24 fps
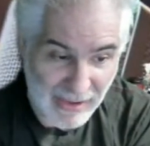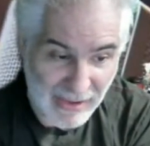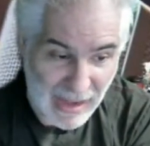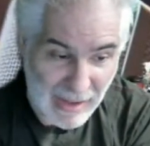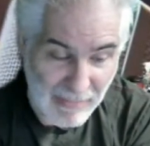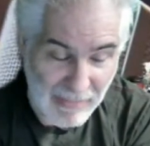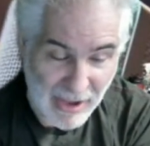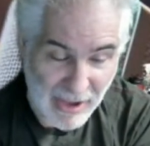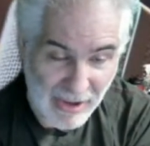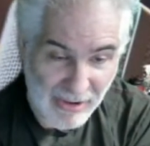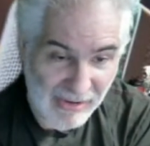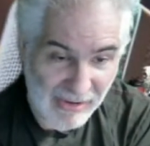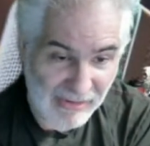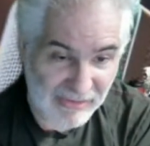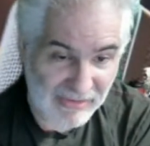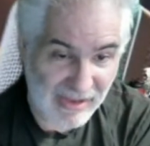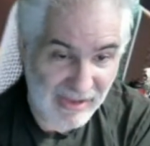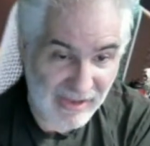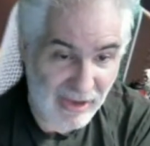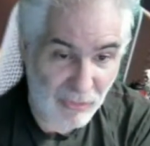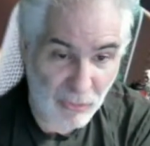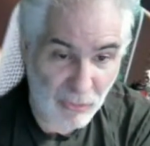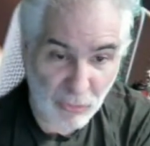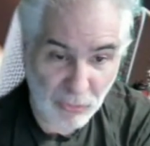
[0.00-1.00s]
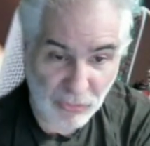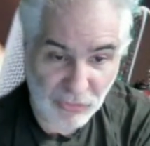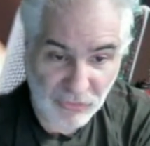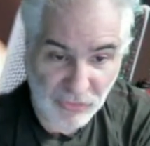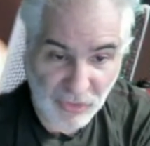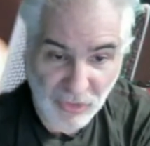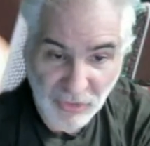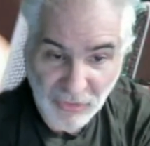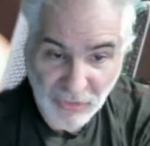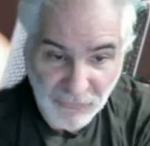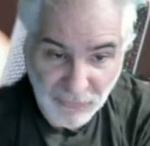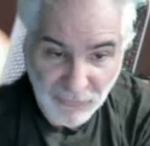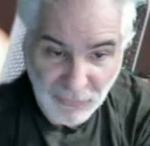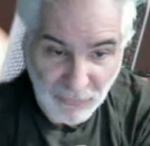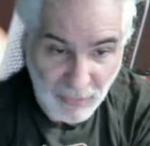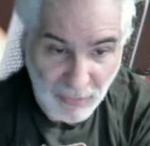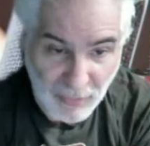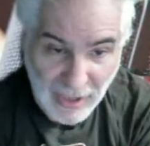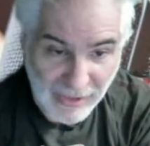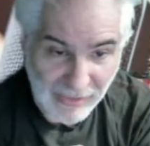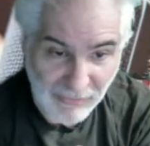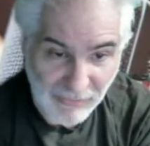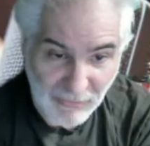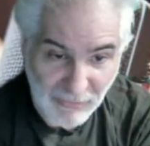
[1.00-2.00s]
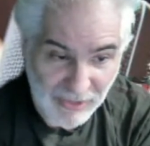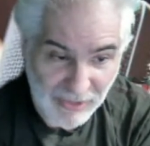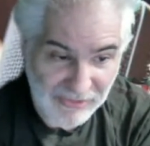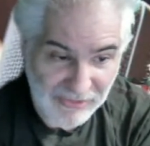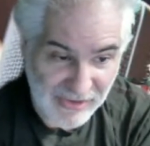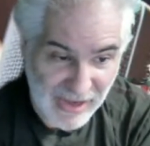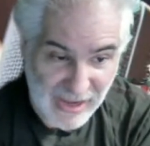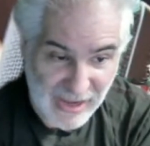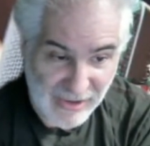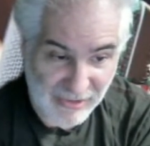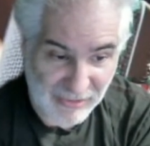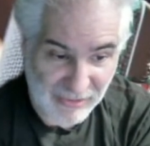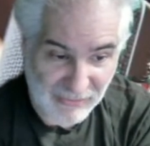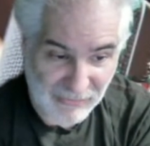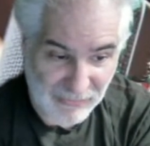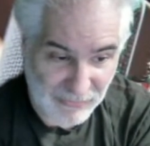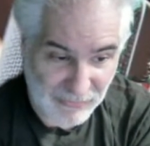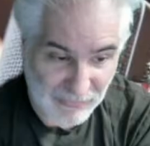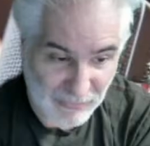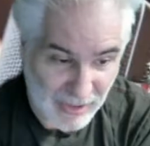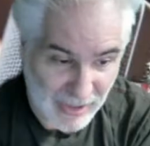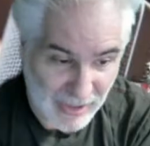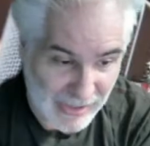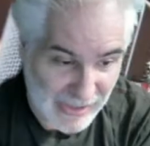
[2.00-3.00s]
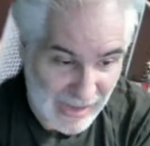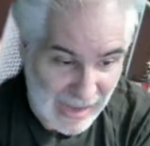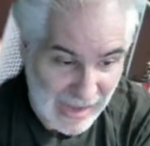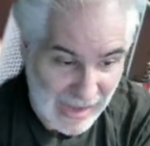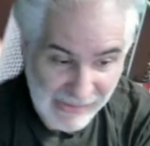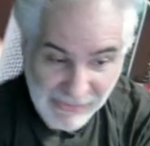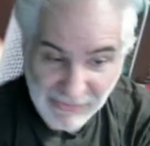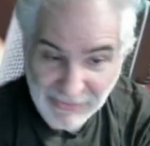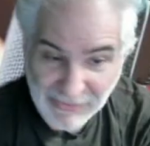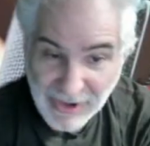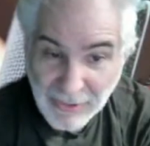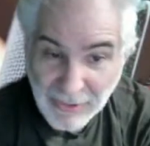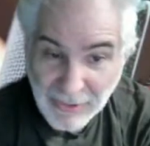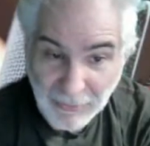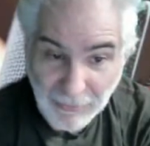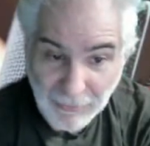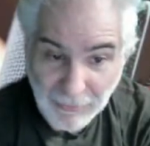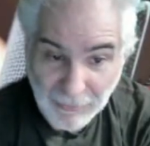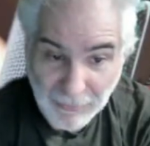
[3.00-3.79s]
I'm not going to say who's good for what and what's not good for what. I don't know.